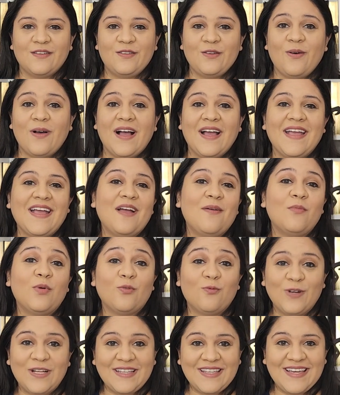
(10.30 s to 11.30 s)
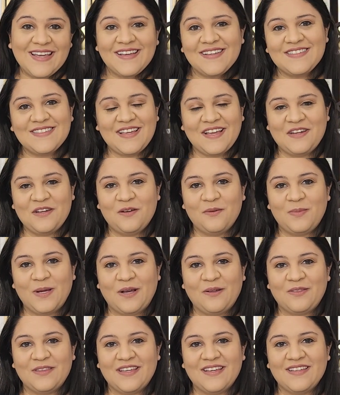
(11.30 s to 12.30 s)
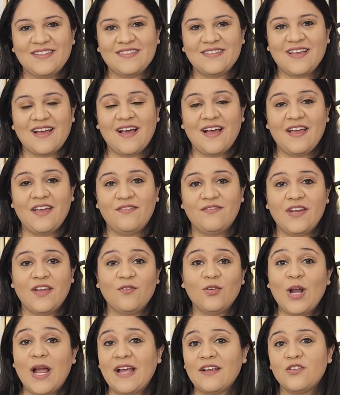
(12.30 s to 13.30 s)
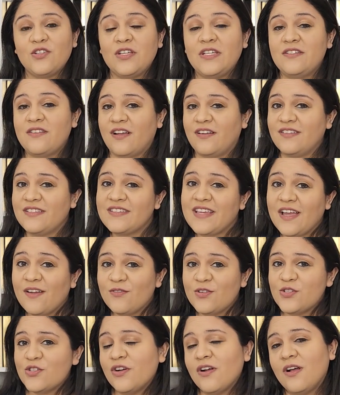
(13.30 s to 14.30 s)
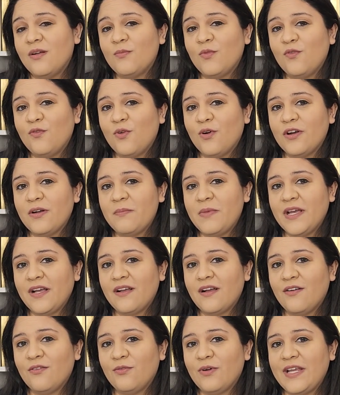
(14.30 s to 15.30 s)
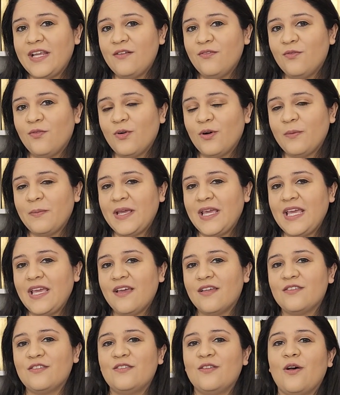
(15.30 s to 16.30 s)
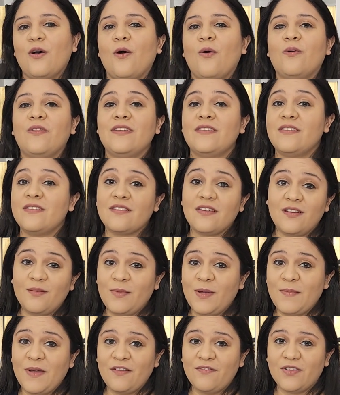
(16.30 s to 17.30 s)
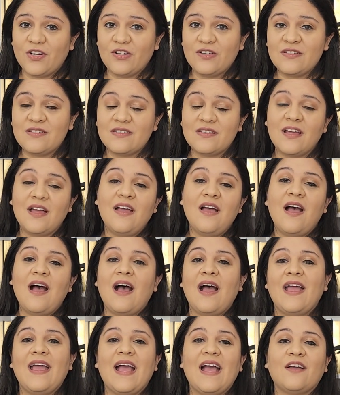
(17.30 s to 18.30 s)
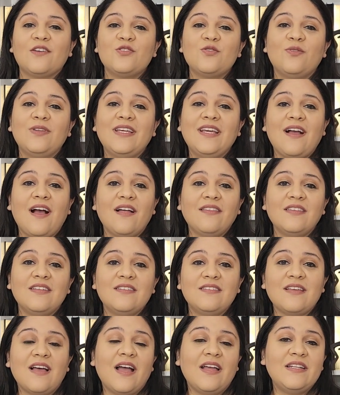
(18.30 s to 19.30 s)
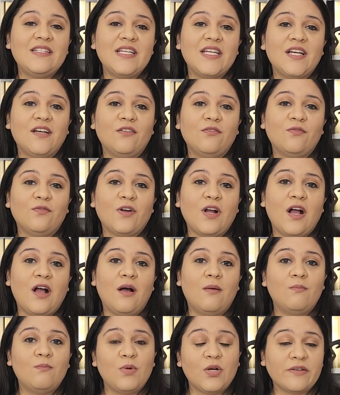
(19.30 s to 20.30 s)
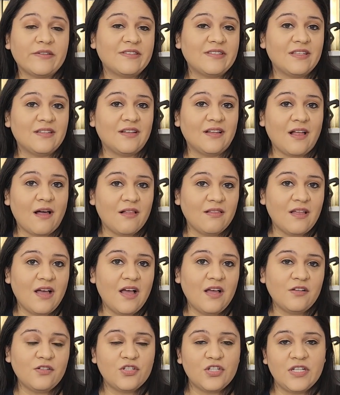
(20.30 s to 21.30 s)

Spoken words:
So I am really excited about this. I've never actually done a scavenger hunt before to pick a read for me, so this is going to be my first. I actually got this idea from Booksandlala.